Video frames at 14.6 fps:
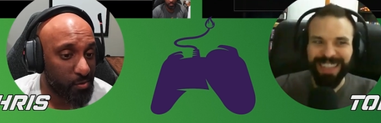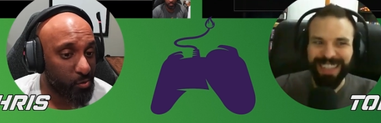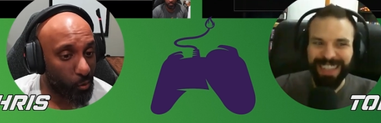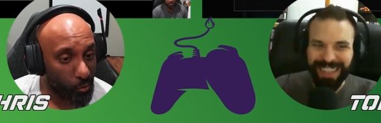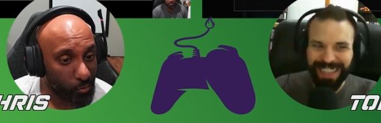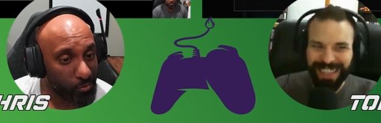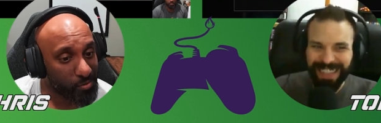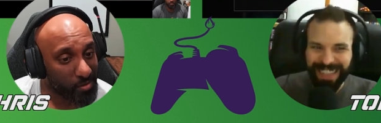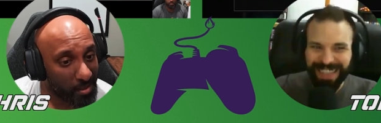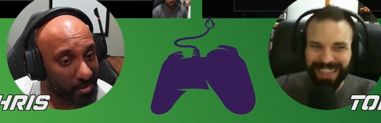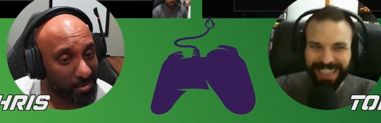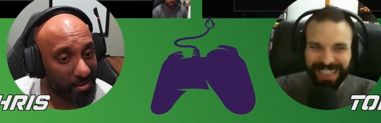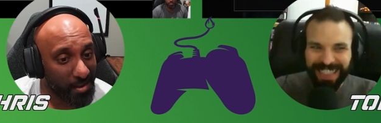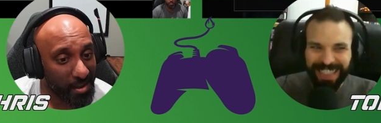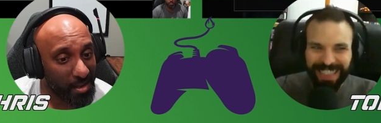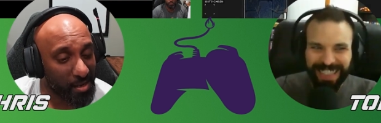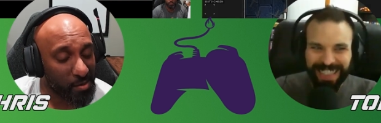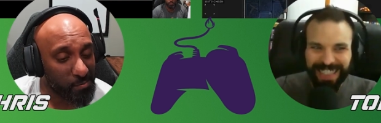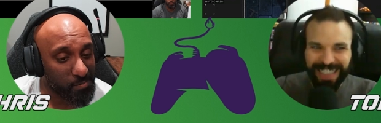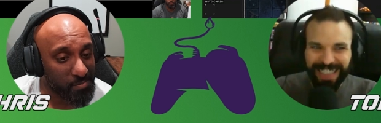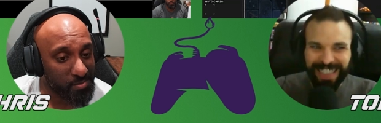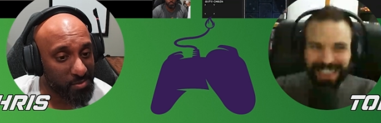Speaker 1: these Souls-like
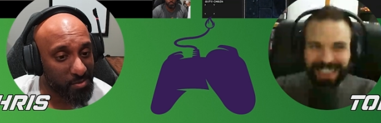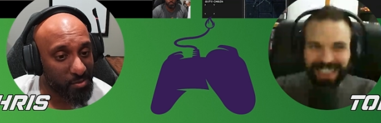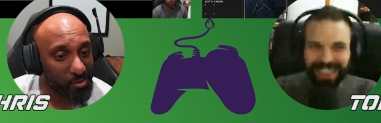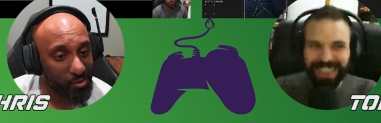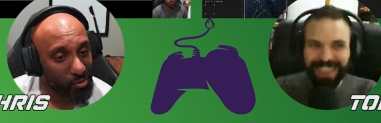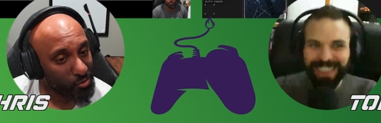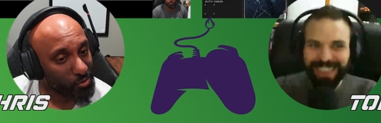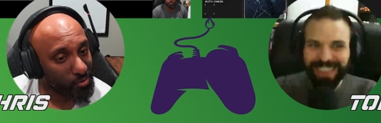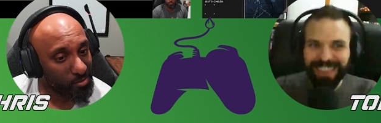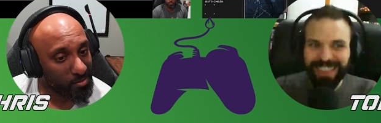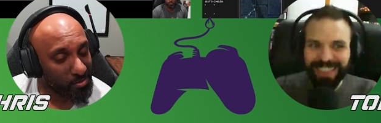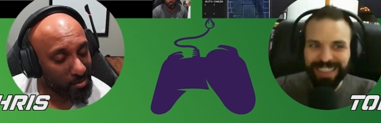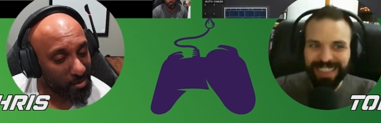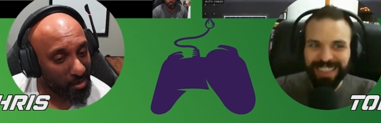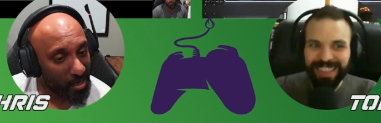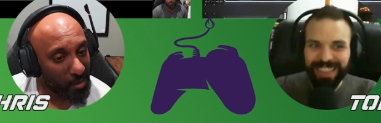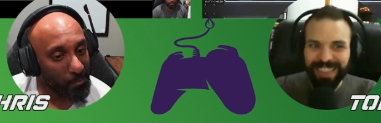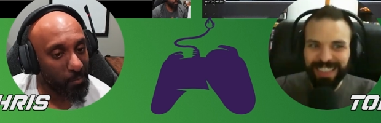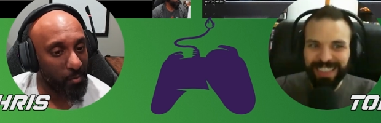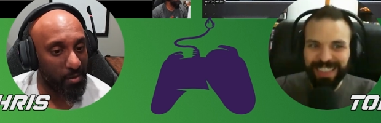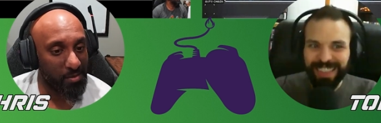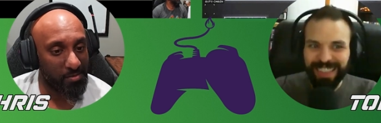games should
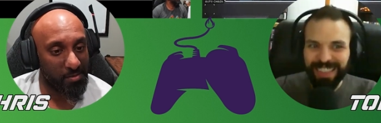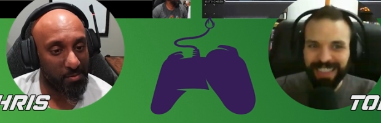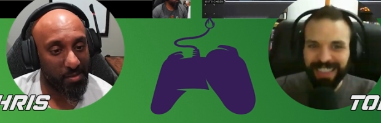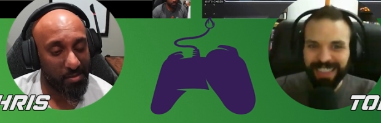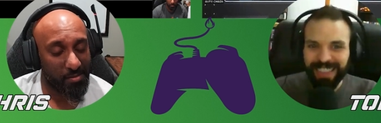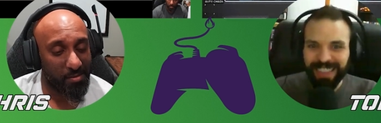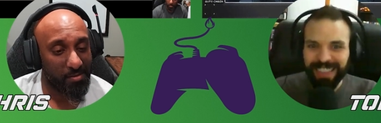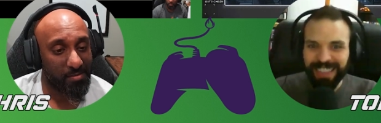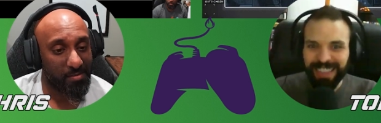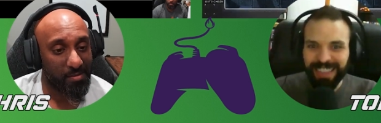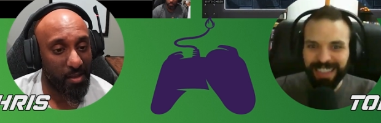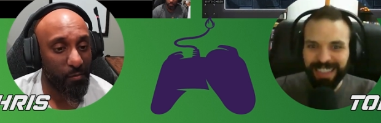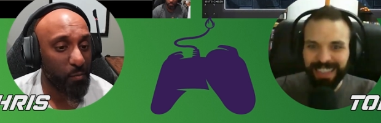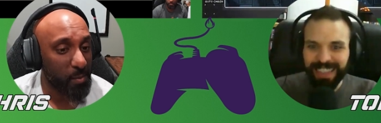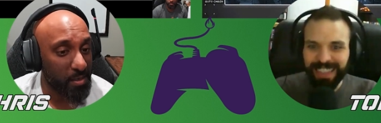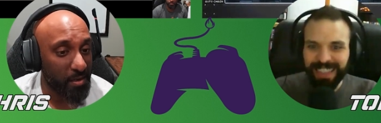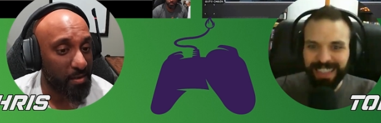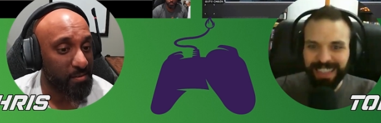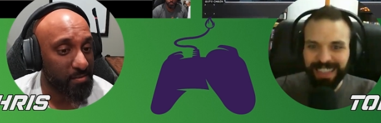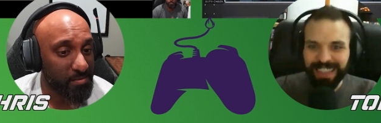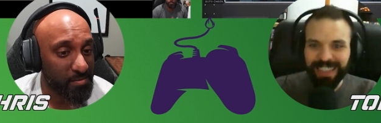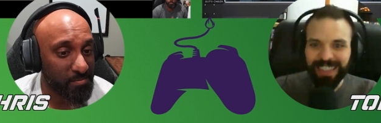implement something like this. That would be
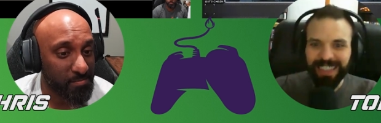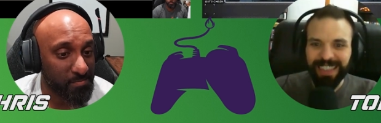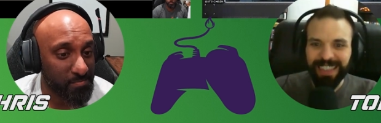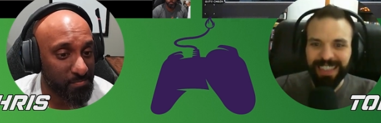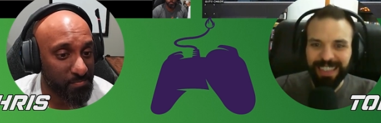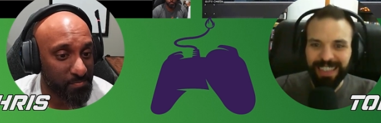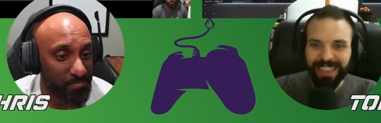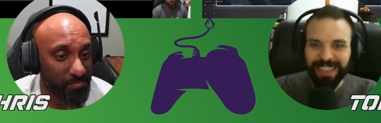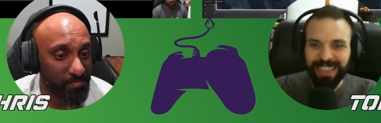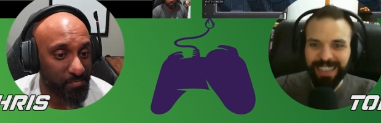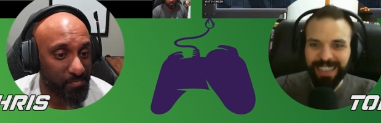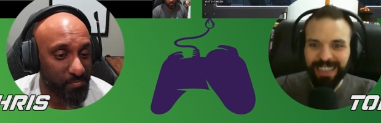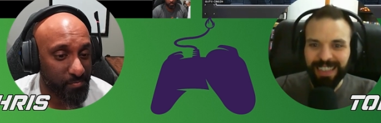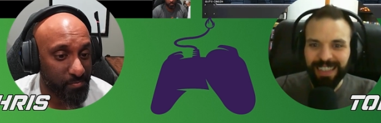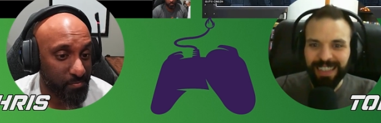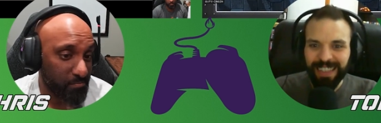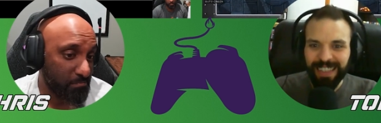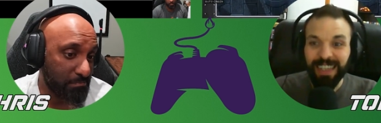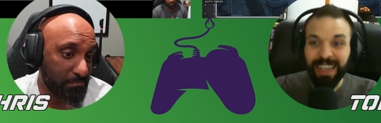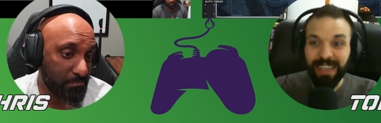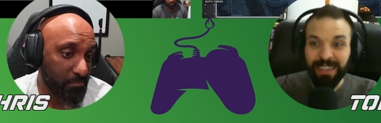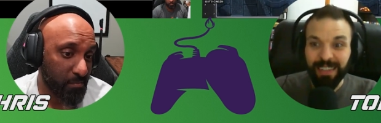nice.
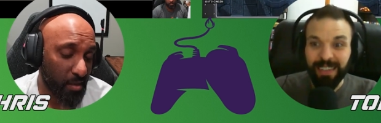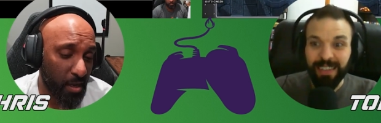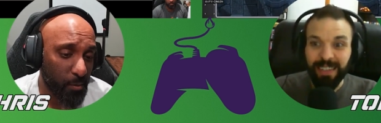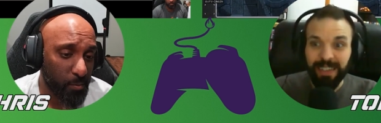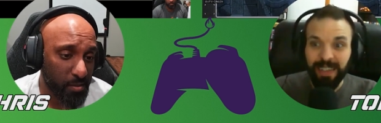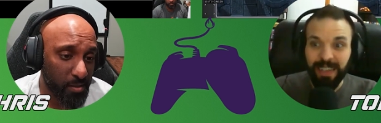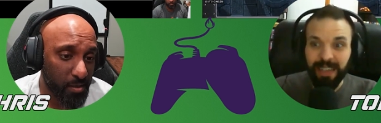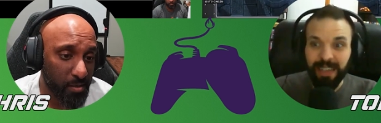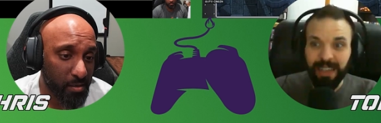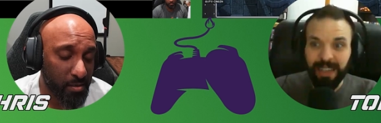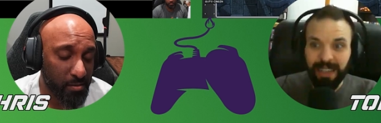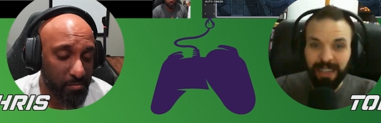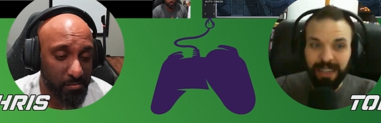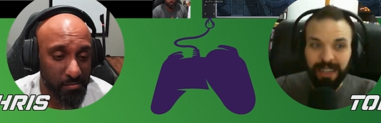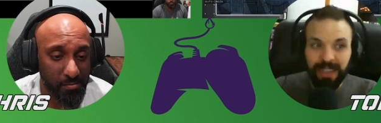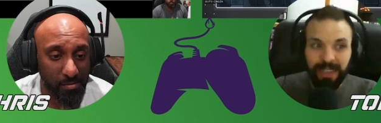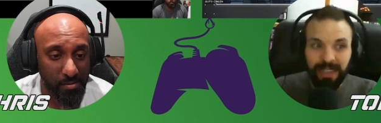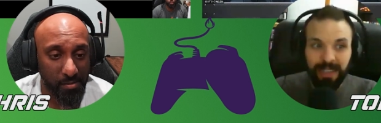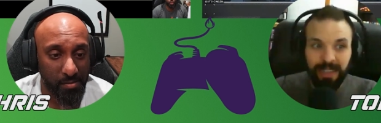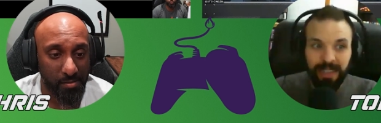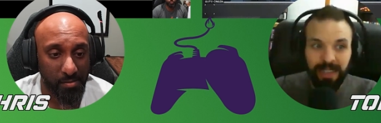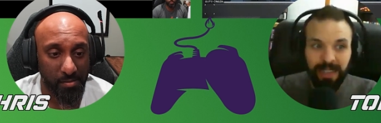
Speaker 2: Yeah,
Speaker 1: I would think.
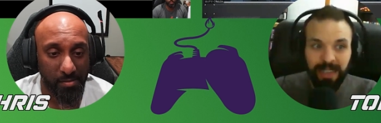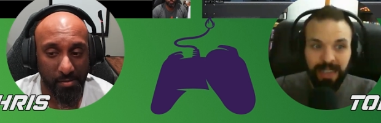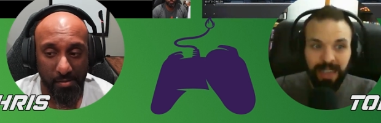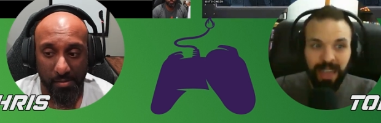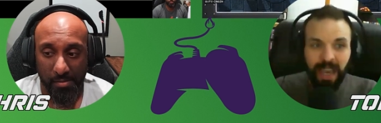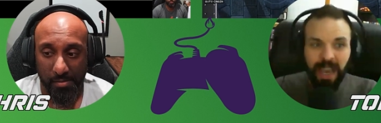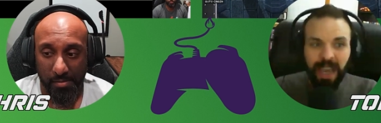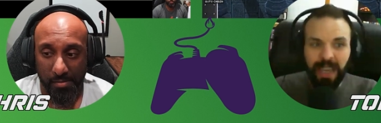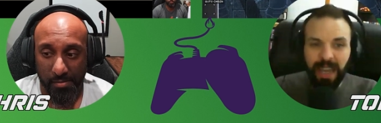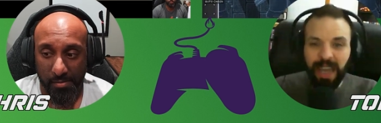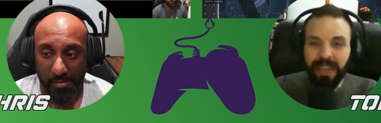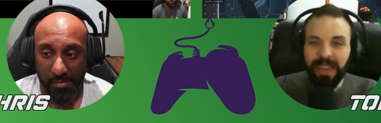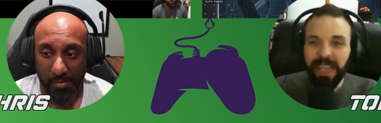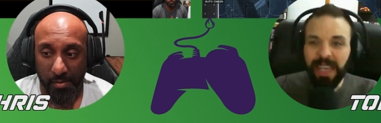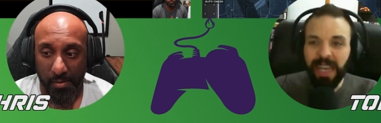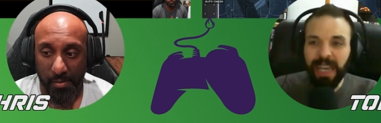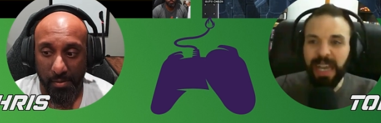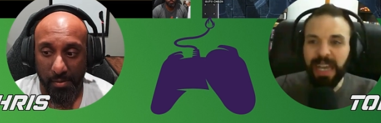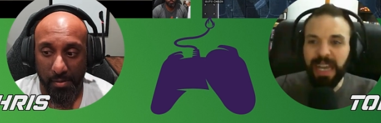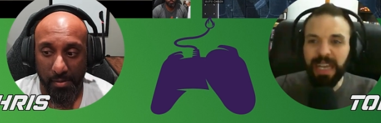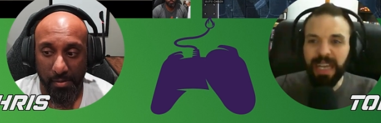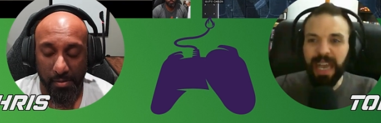
Speaker 2: I, I think
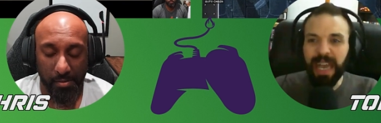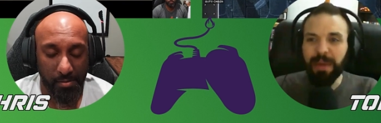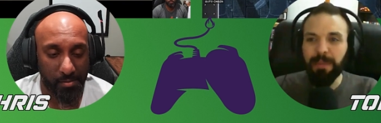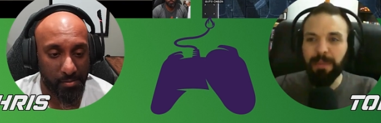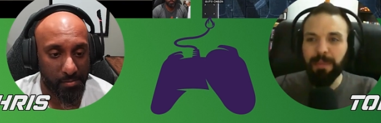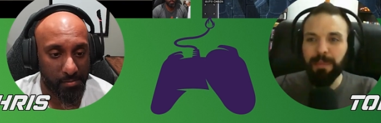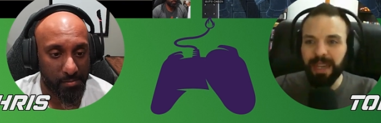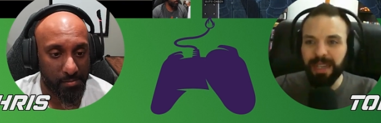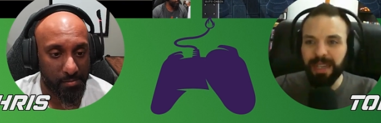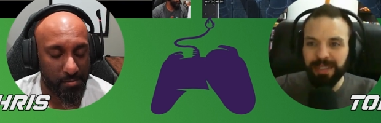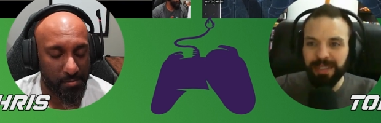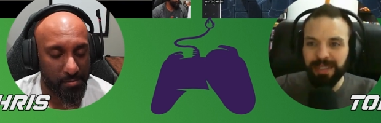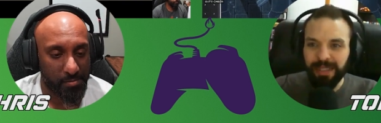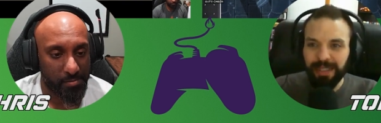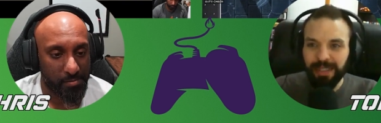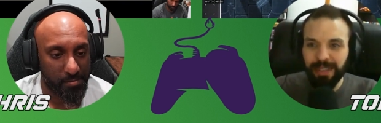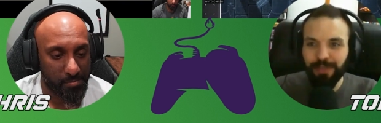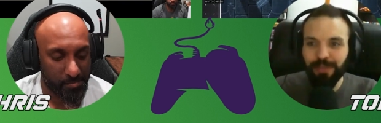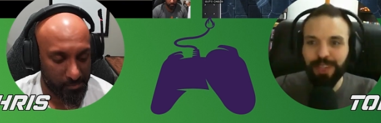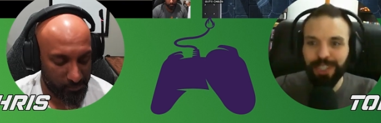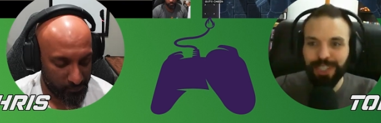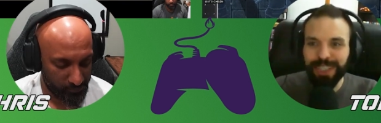any game that is
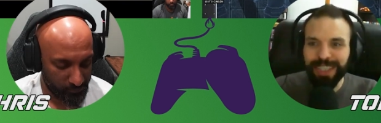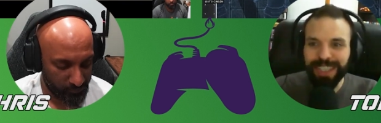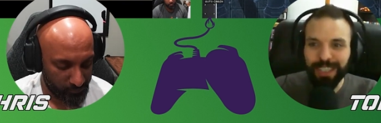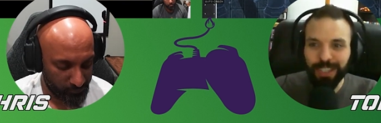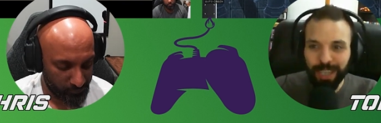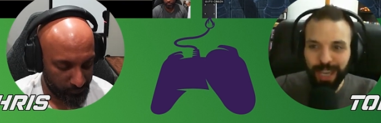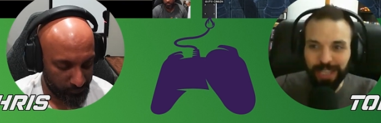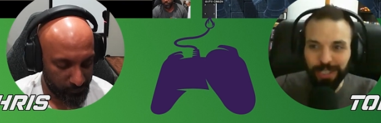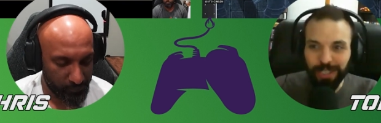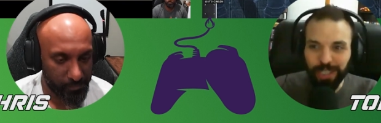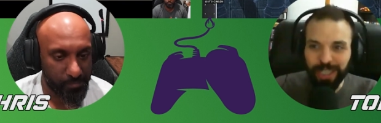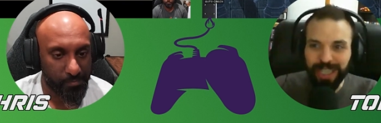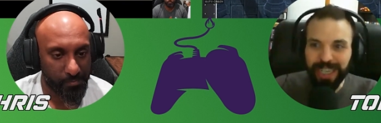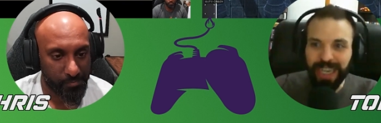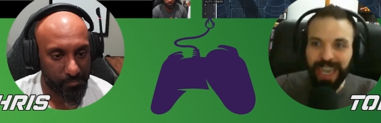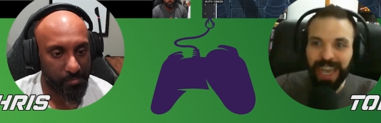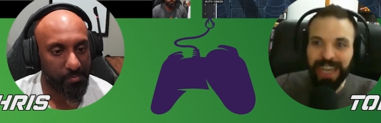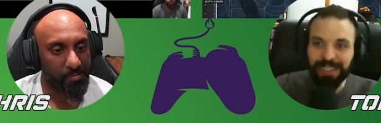sufficiently challenging and